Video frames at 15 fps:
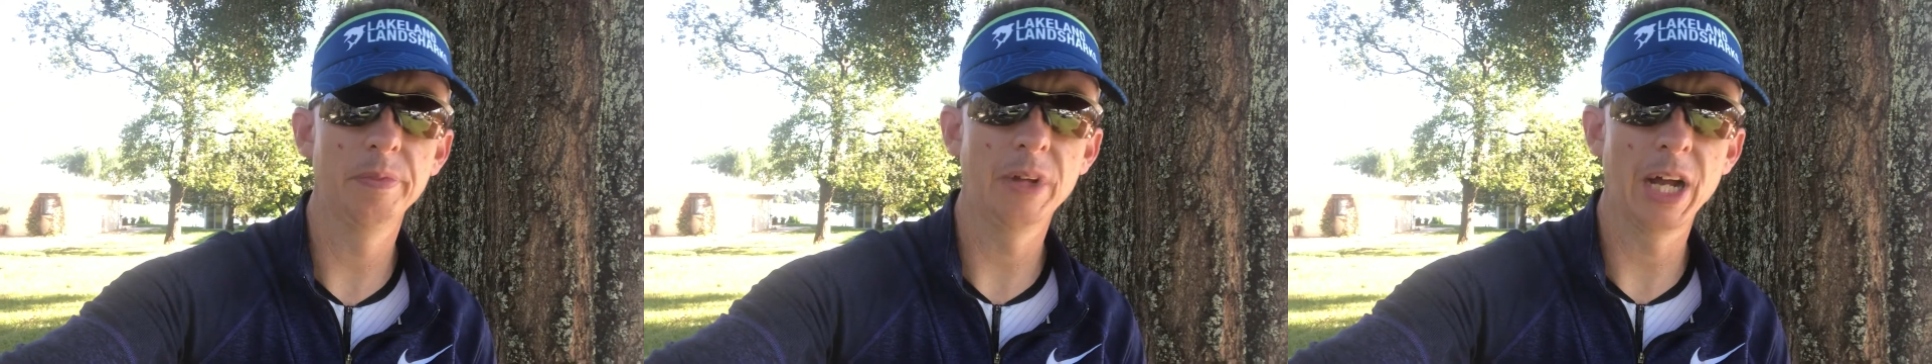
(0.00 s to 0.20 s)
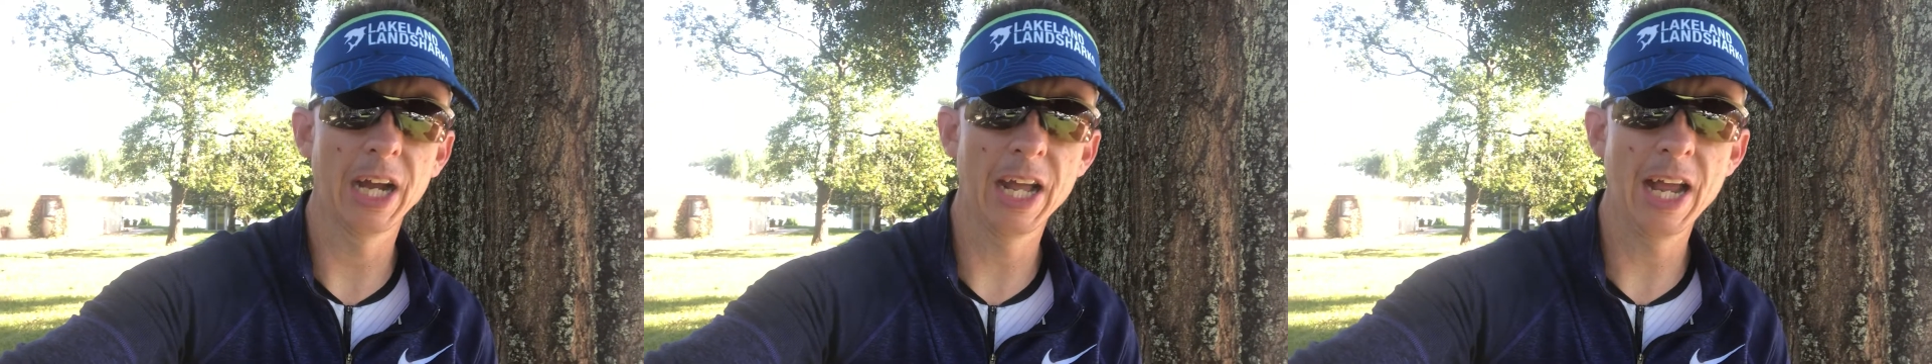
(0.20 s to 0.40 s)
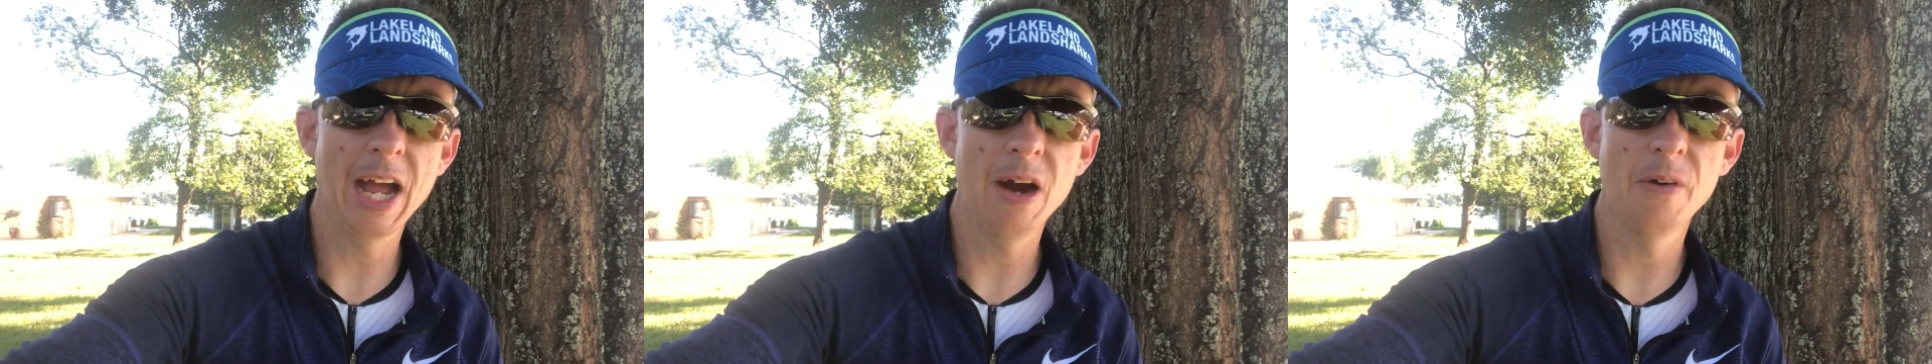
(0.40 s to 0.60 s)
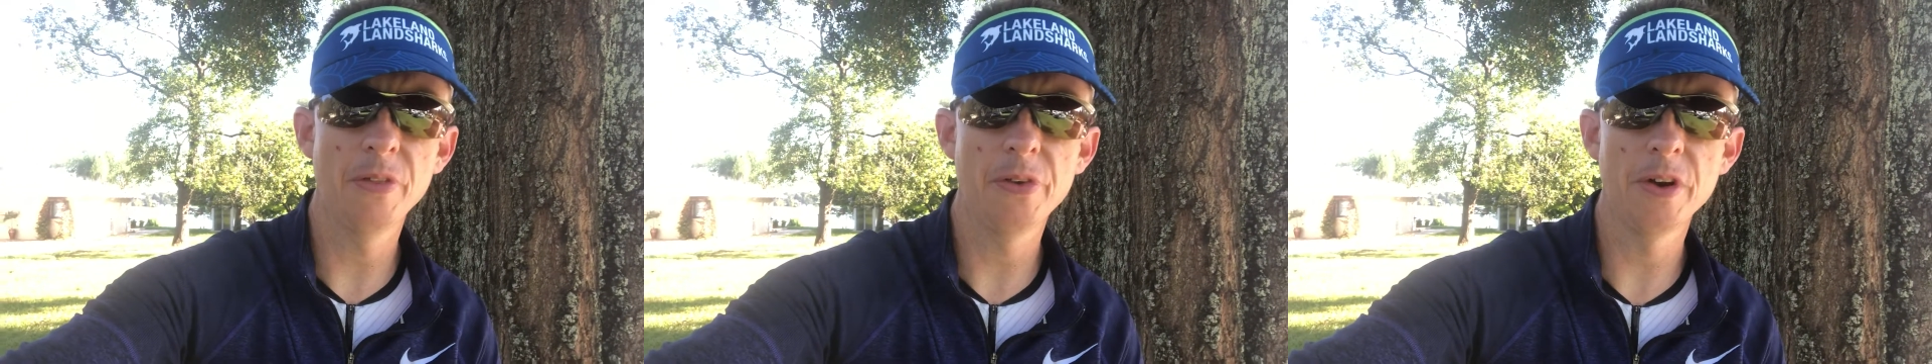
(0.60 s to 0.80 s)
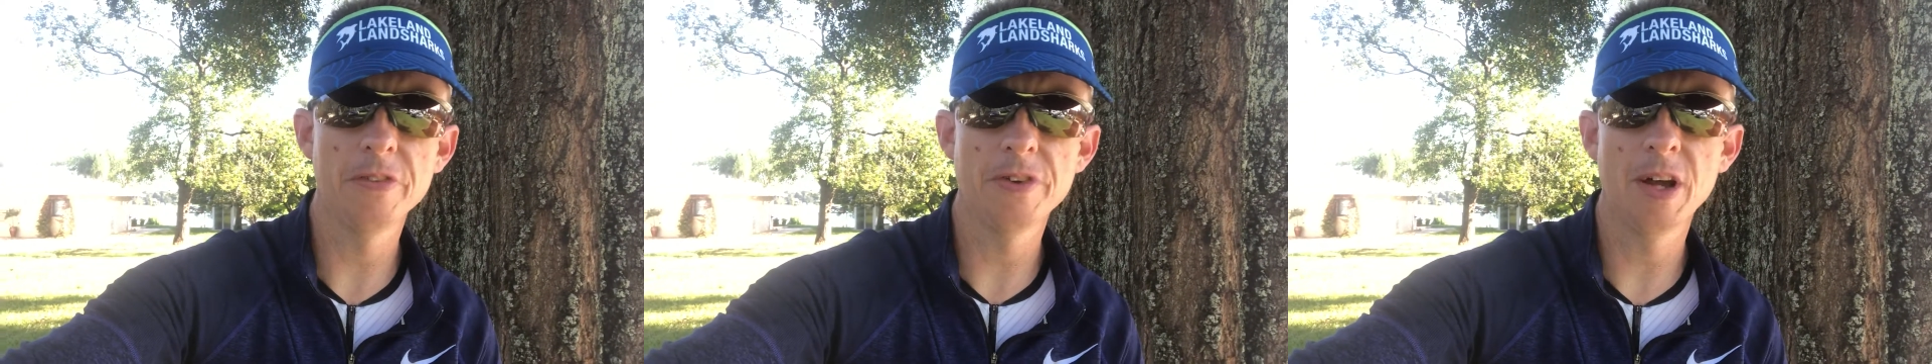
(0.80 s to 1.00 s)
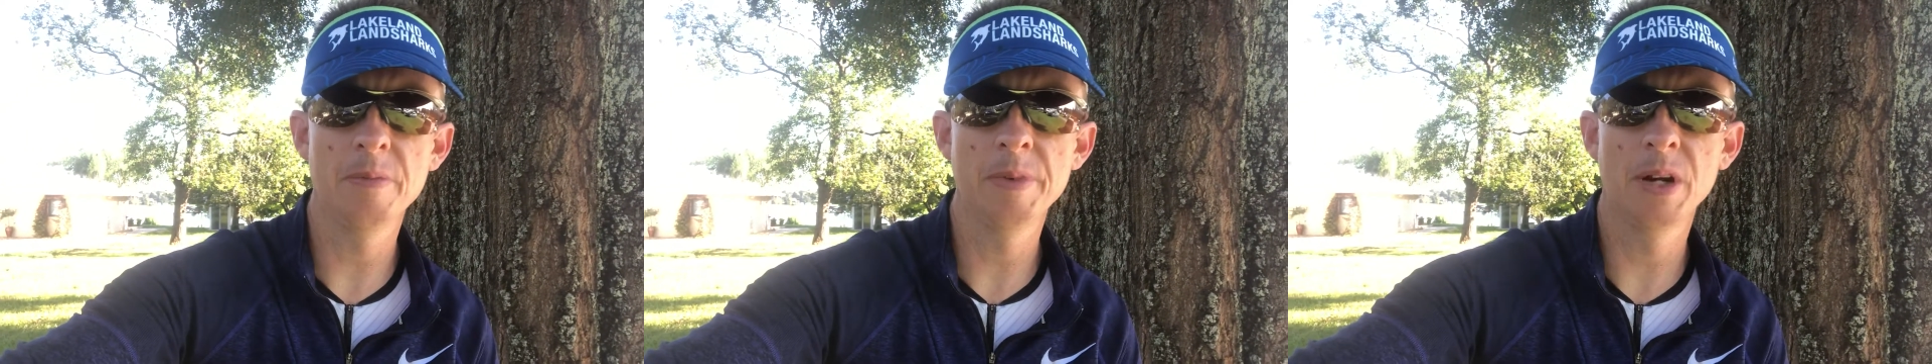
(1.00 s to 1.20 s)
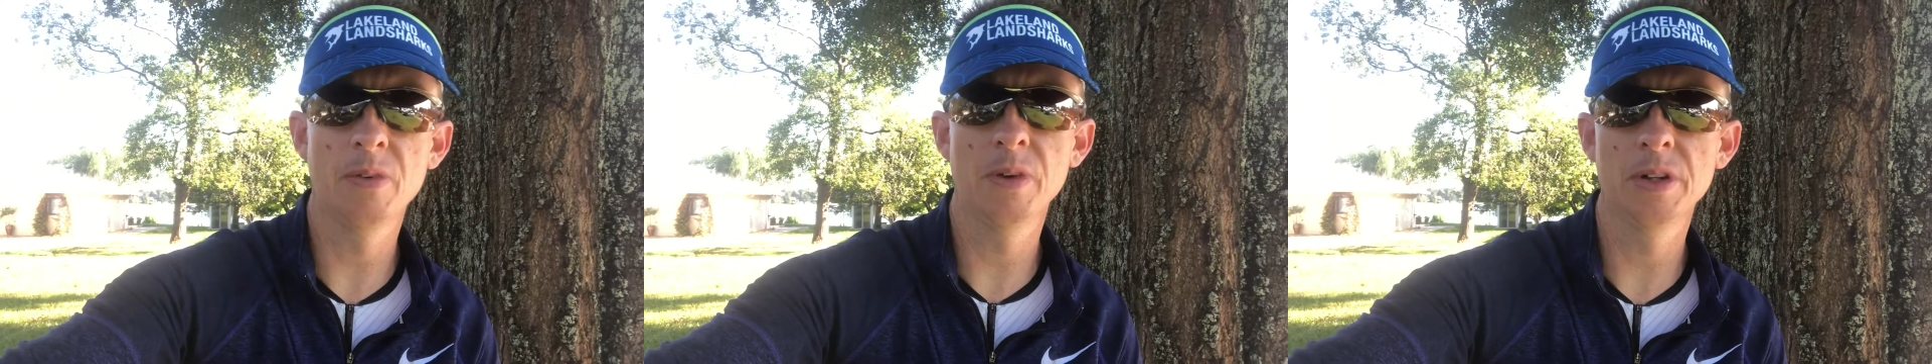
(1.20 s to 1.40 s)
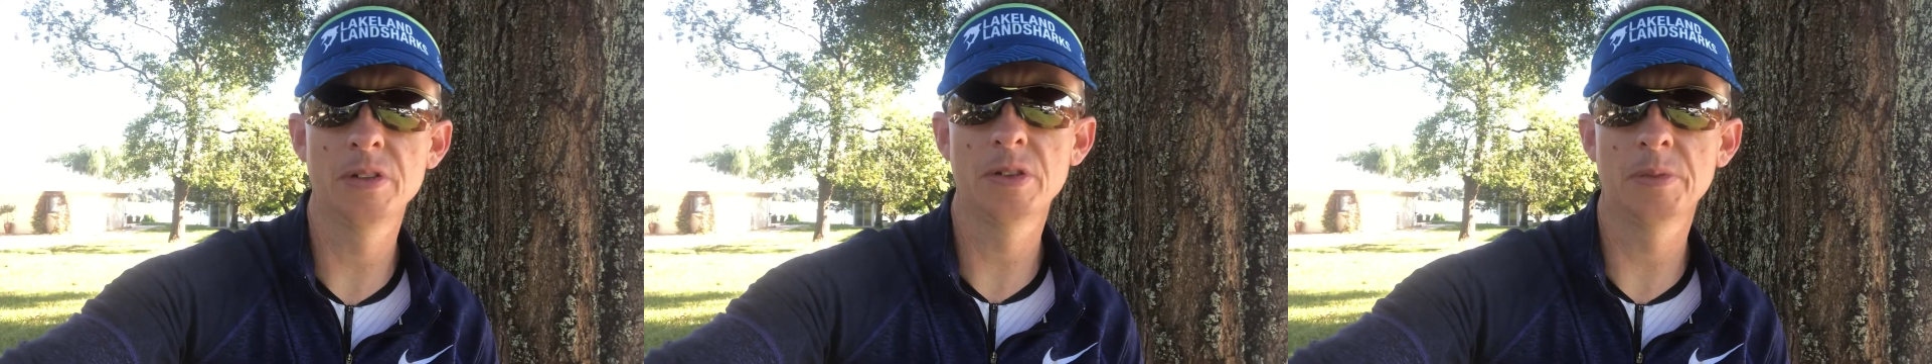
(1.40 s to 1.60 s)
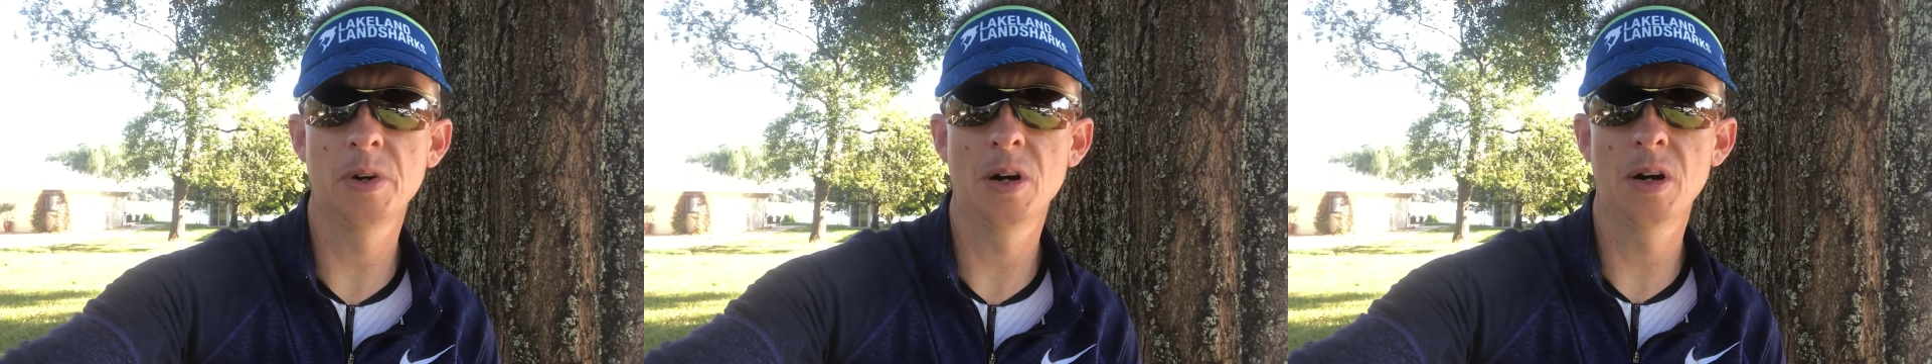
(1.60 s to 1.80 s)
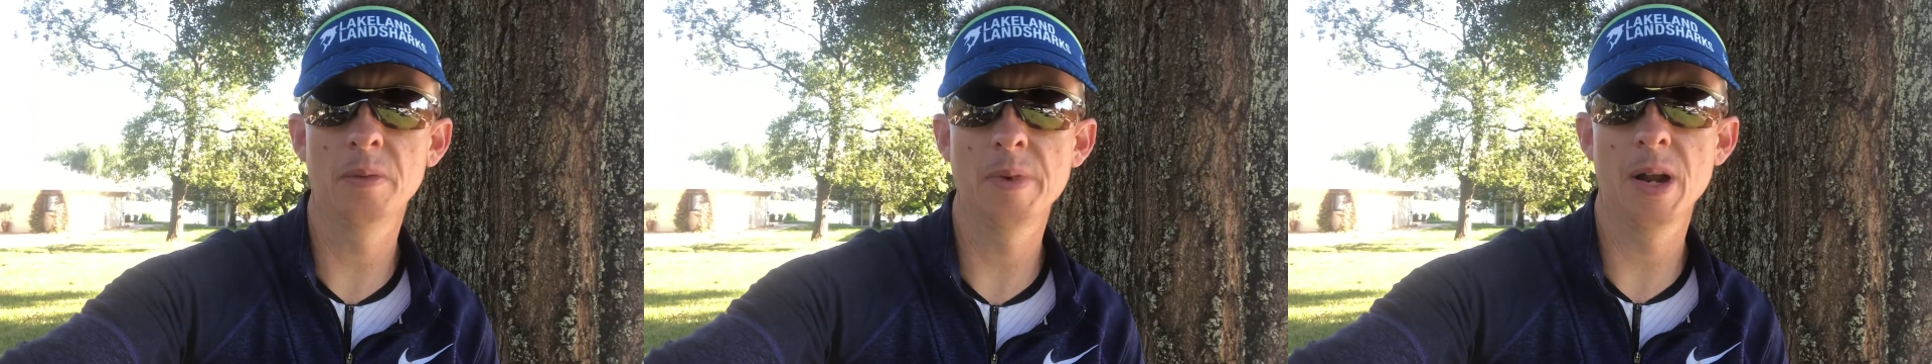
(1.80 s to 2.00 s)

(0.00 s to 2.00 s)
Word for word: I got an hour and 35 minute run tomorrow,